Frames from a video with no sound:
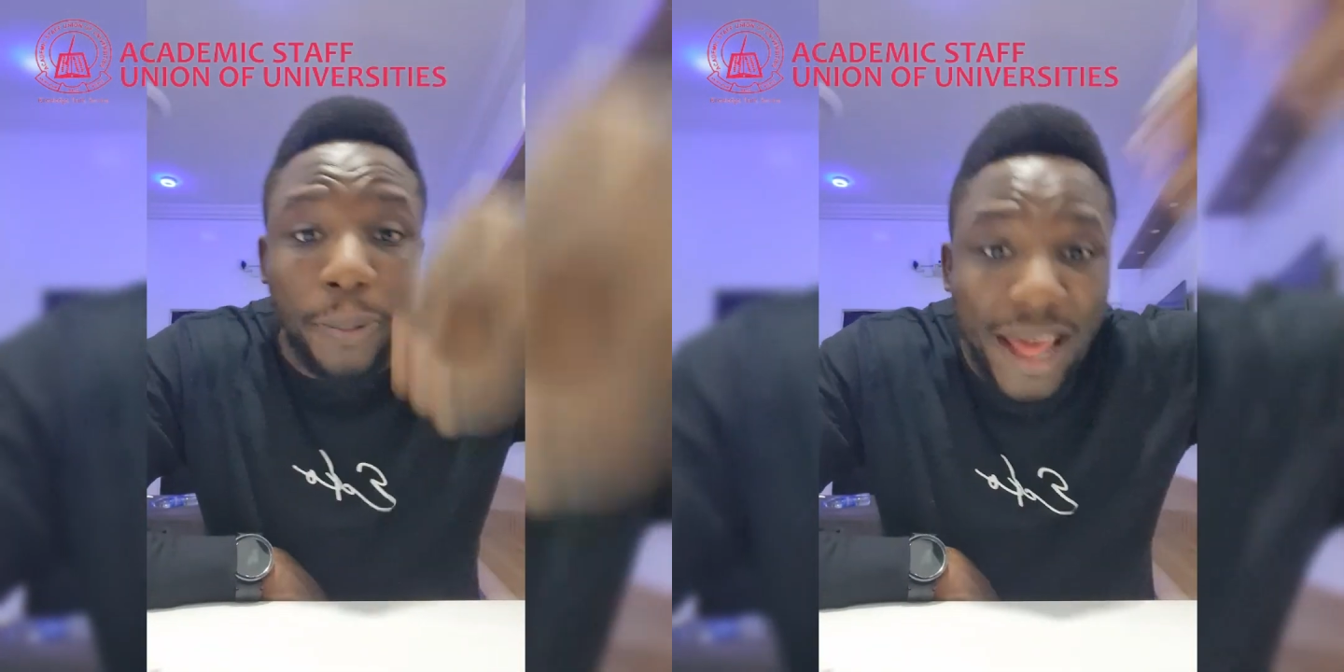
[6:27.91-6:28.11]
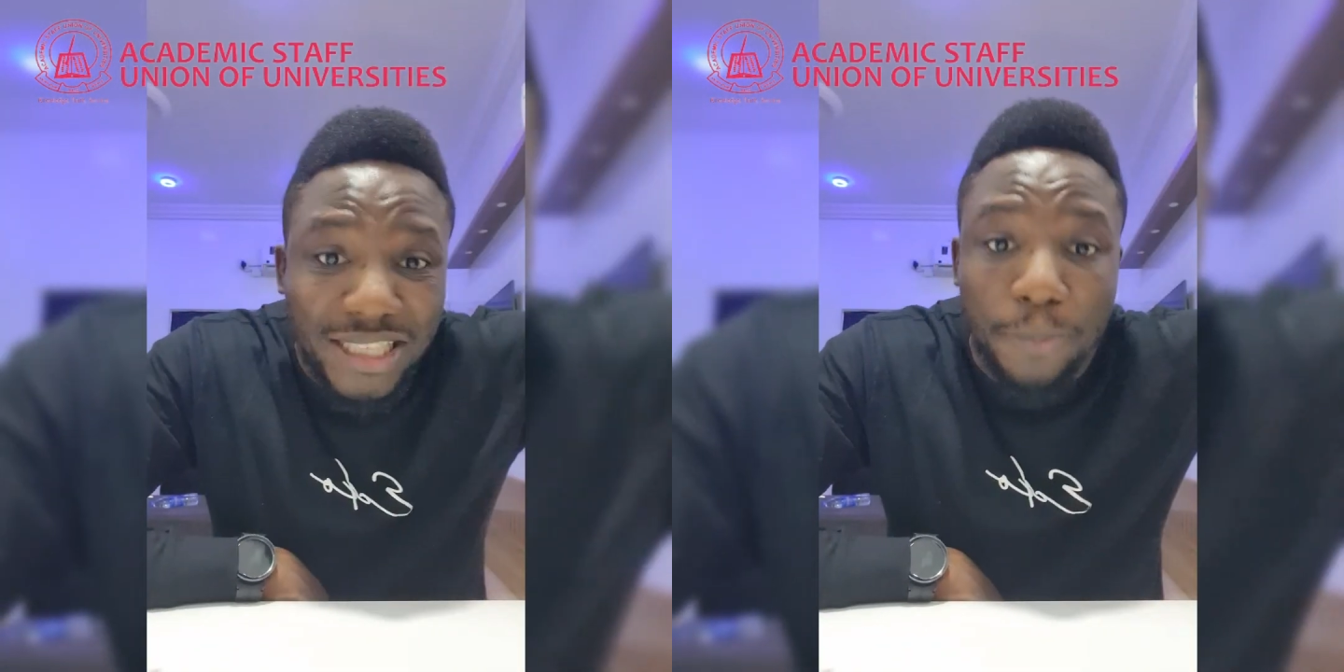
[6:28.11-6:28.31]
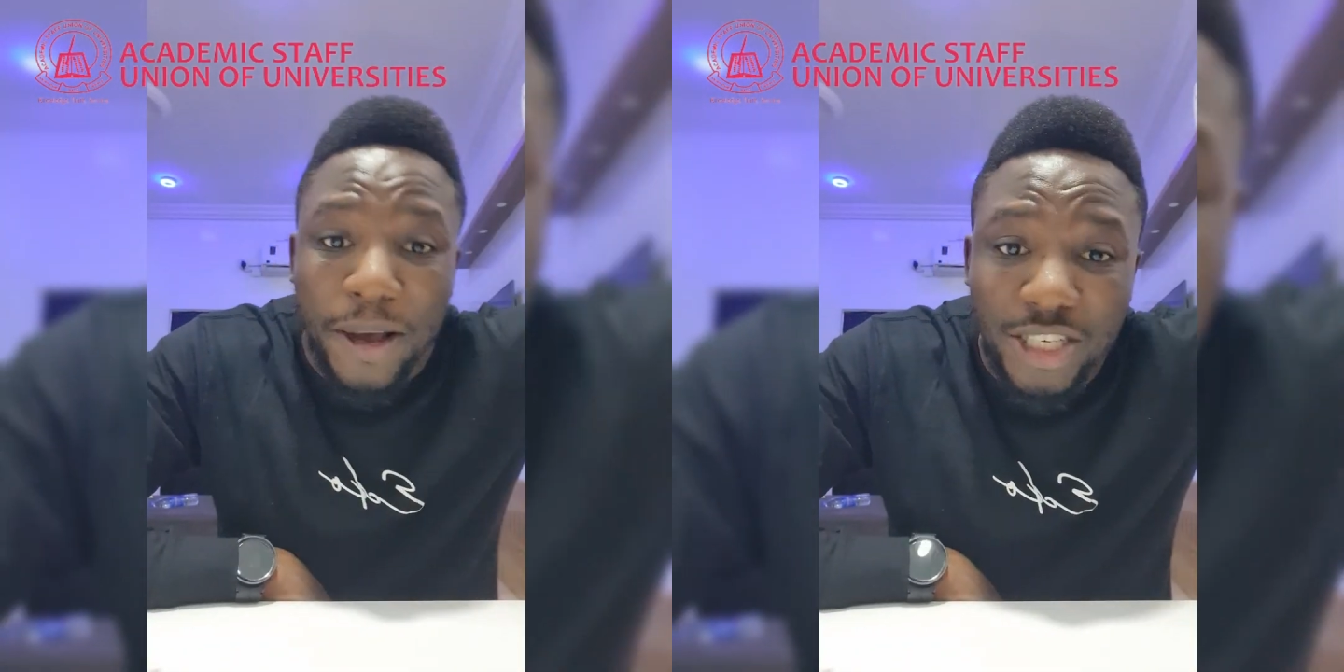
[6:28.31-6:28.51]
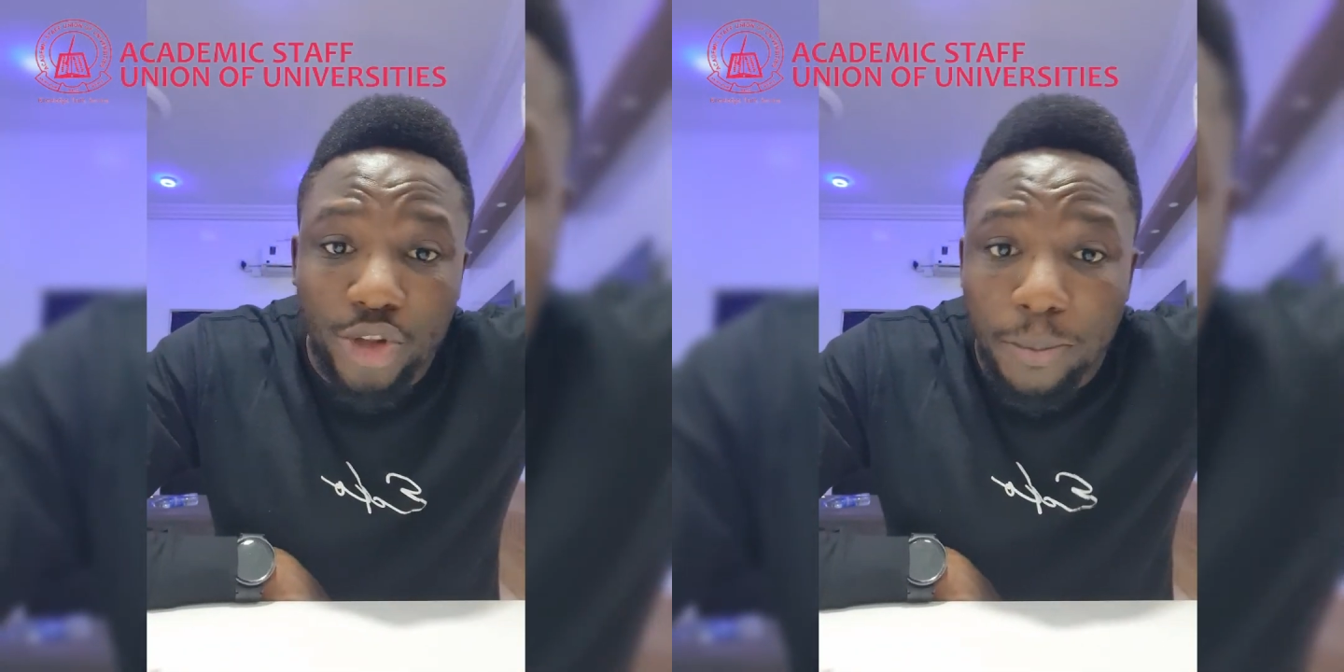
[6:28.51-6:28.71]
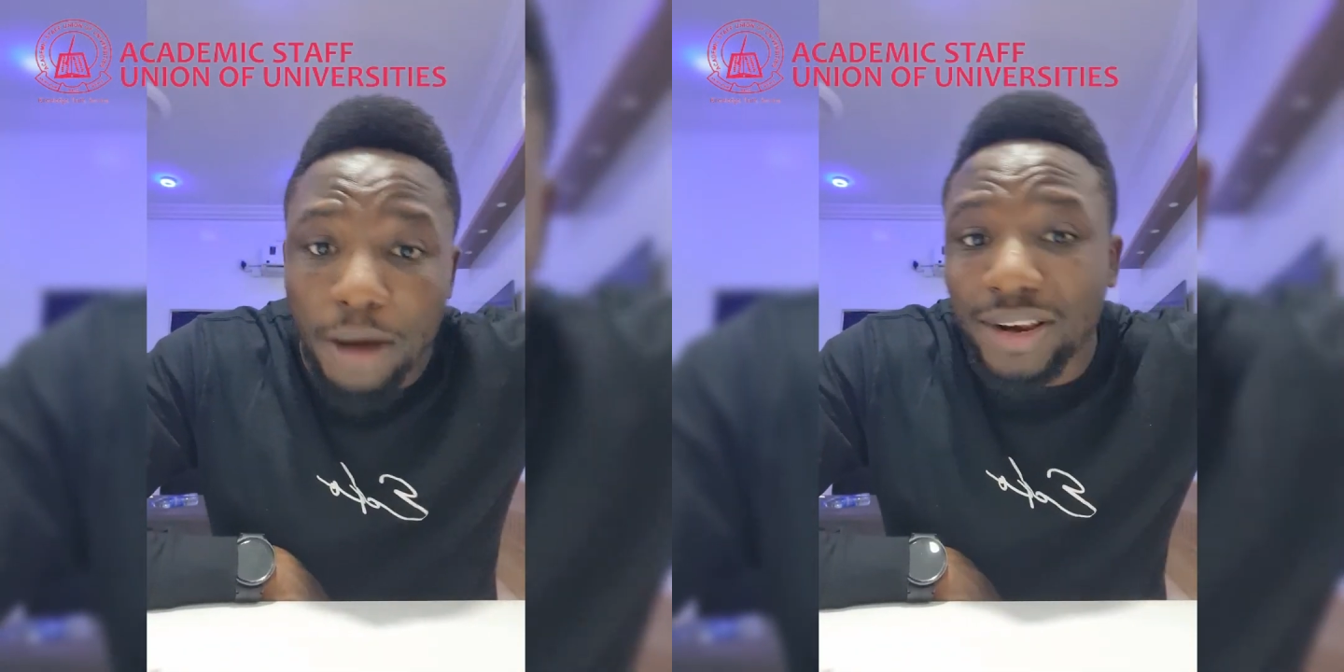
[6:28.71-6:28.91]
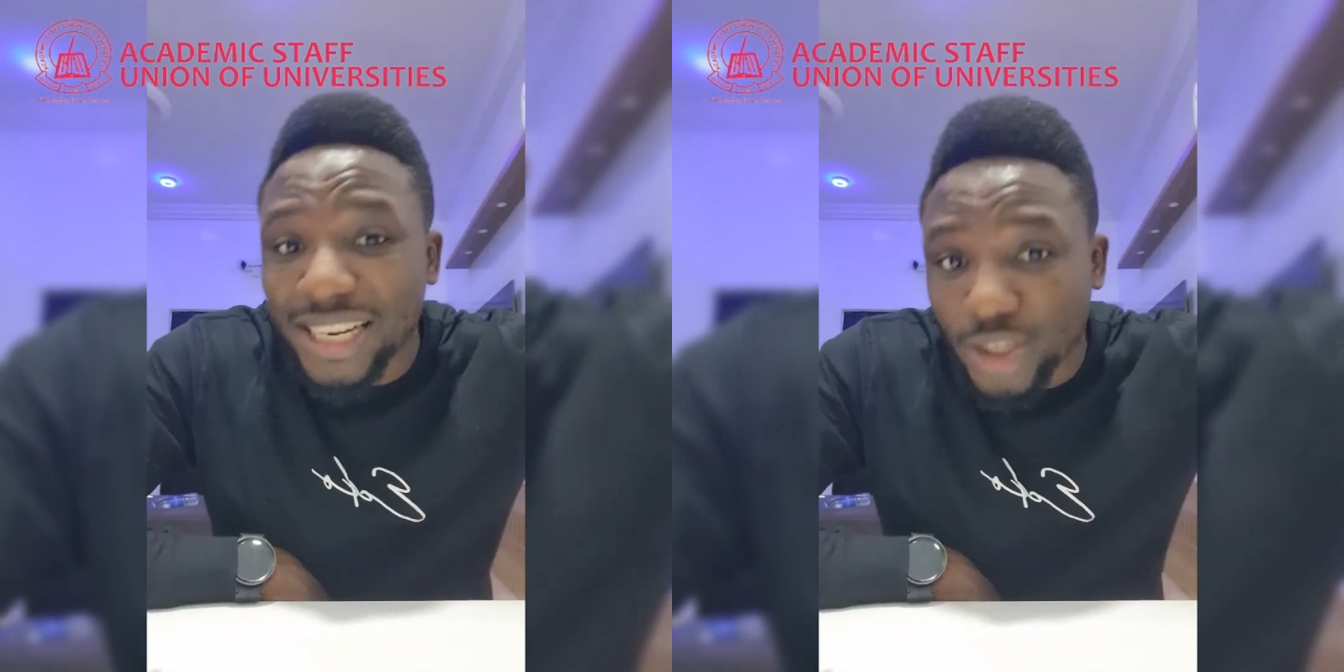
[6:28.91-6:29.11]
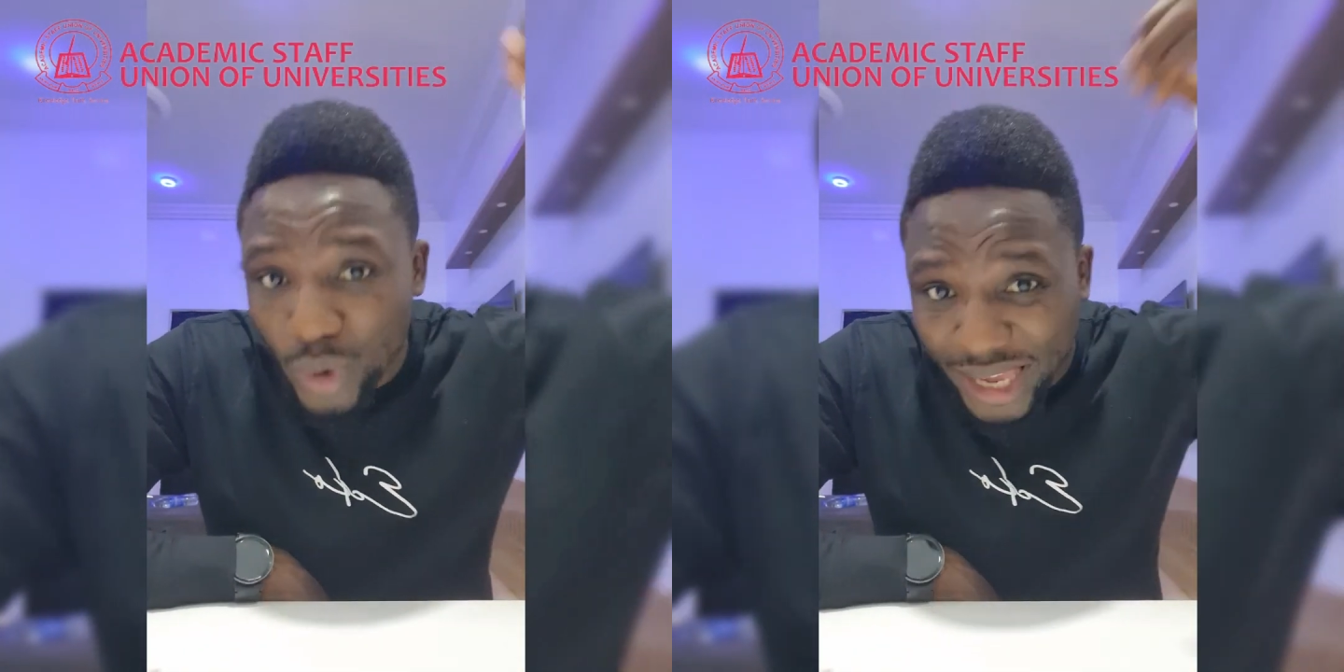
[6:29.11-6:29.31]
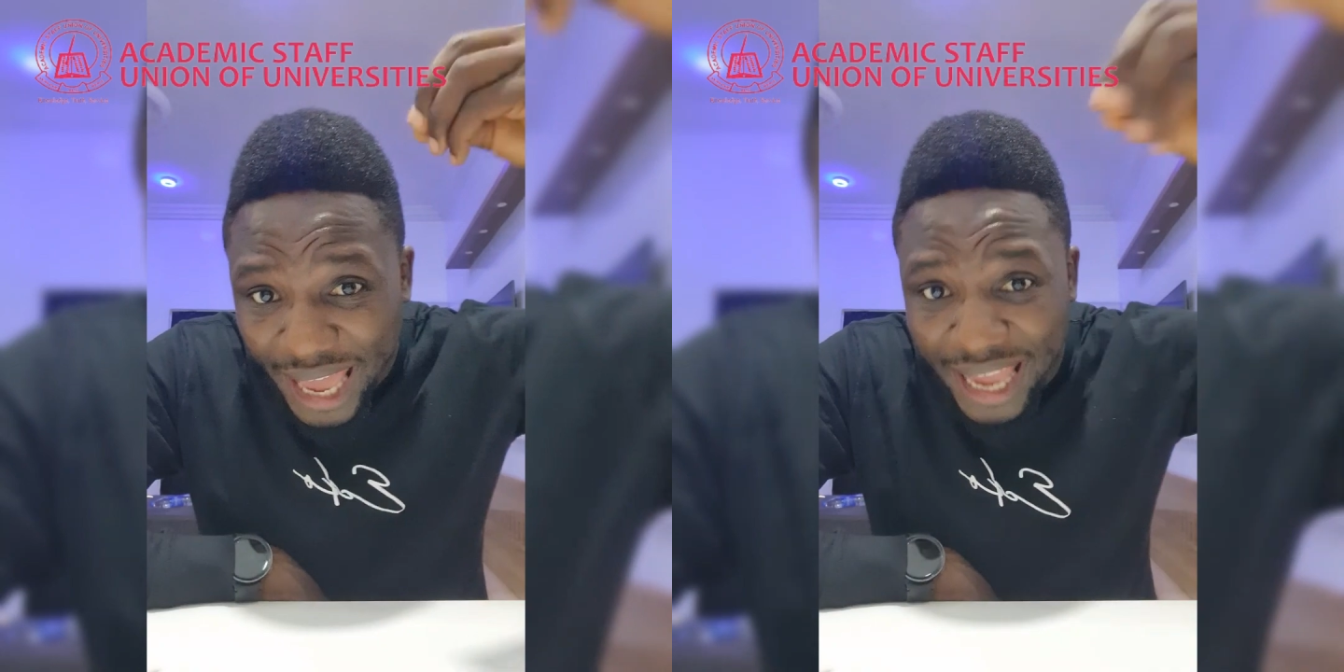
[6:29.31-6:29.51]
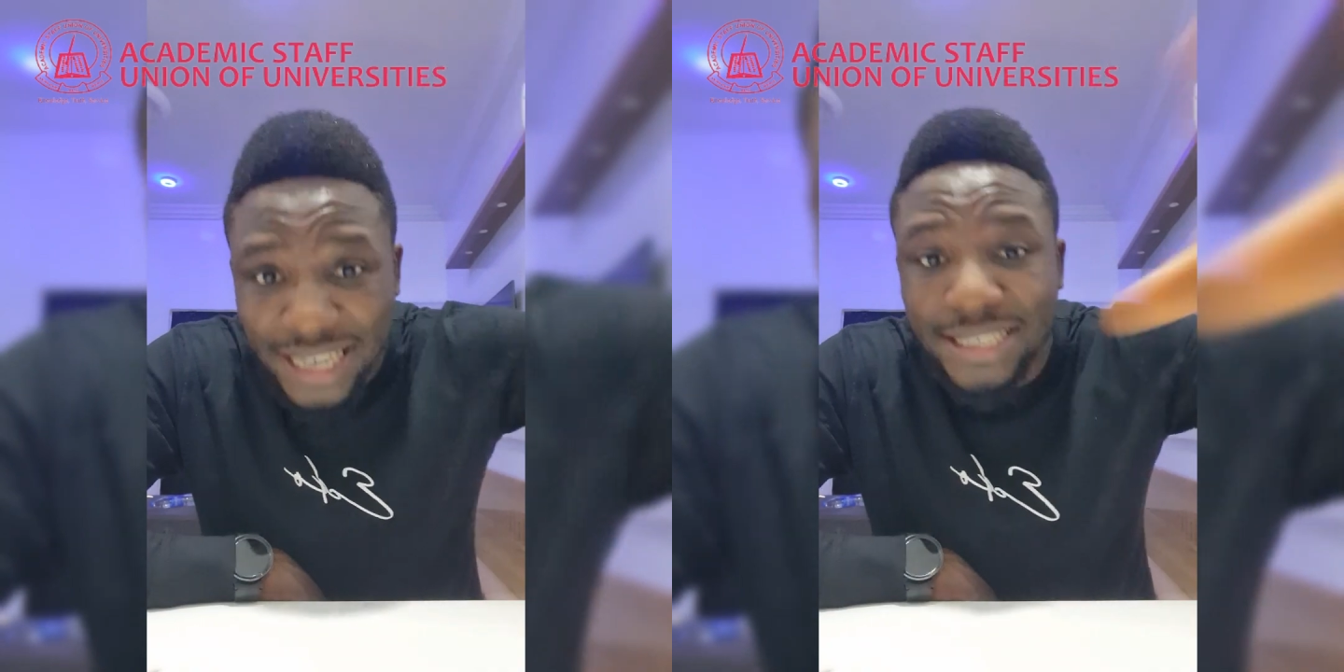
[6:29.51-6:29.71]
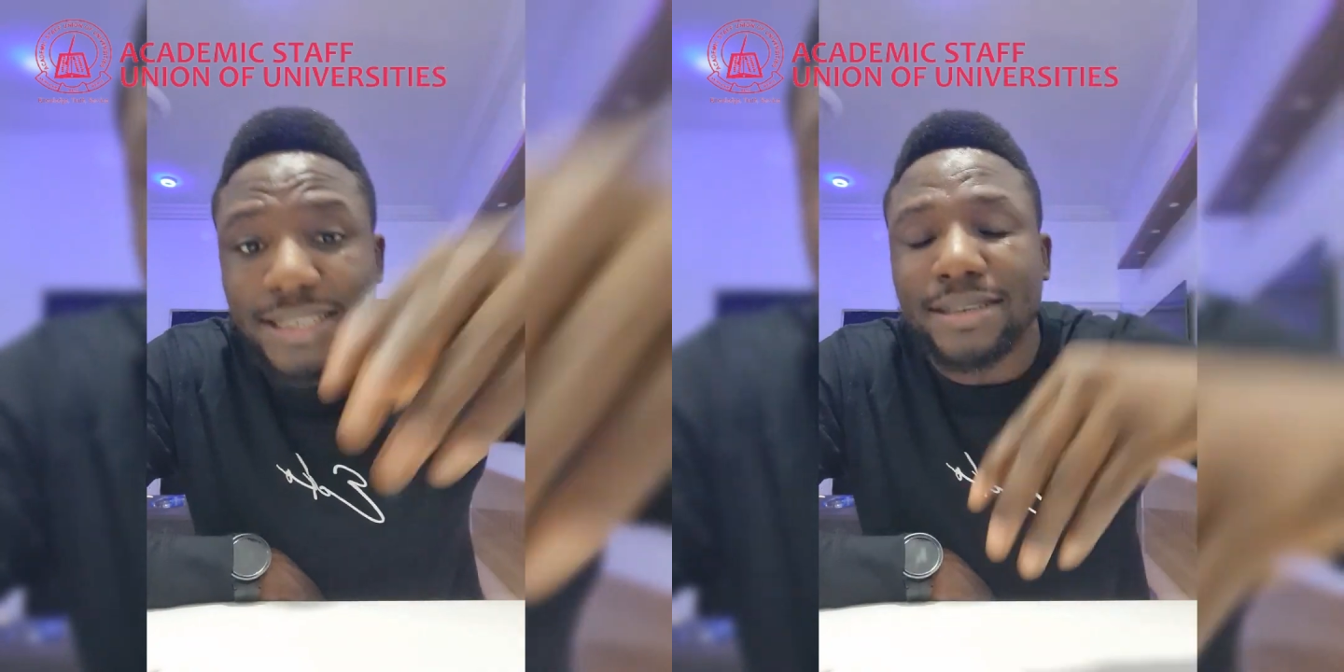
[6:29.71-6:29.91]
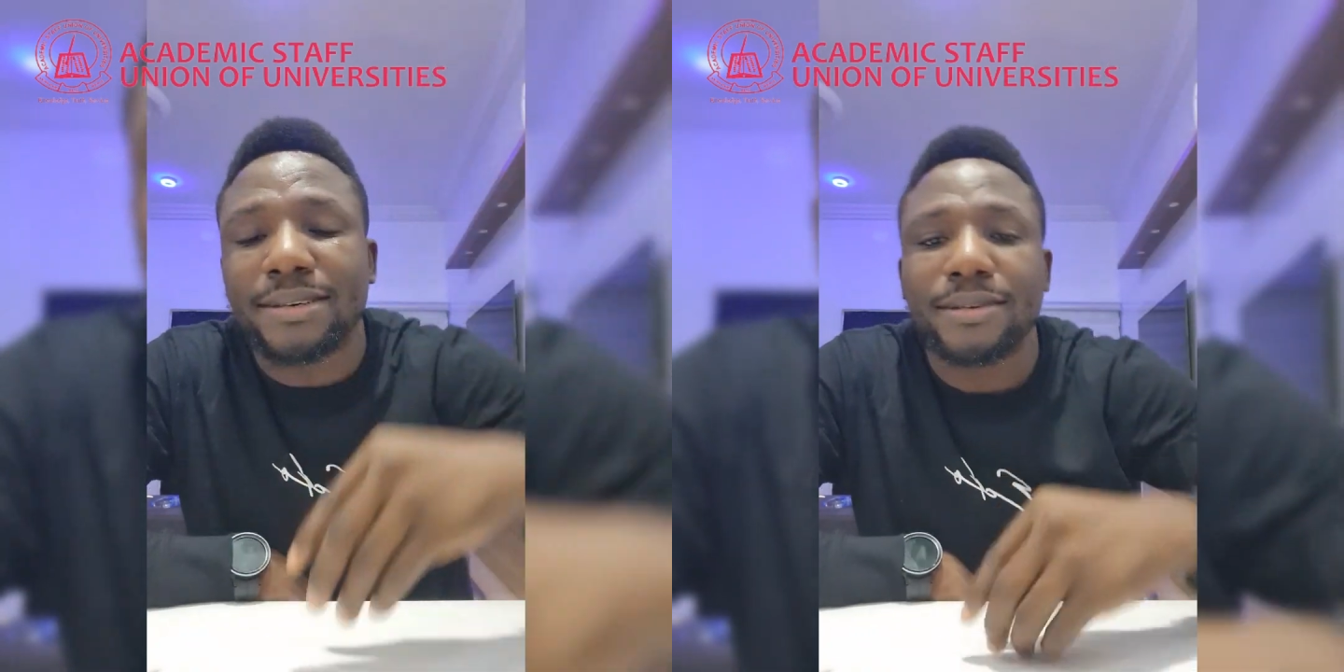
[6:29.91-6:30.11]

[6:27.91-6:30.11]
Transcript: plenty about the number of ladies who get head.